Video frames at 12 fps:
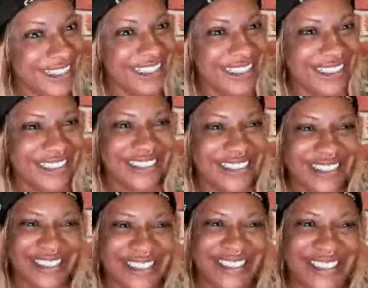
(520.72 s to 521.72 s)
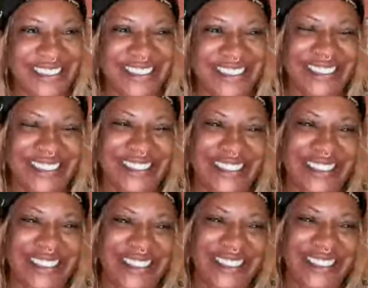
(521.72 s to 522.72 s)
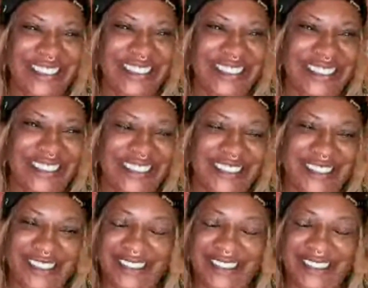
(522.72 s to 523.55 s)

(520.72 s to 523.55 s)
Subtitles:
This person isn't speaking.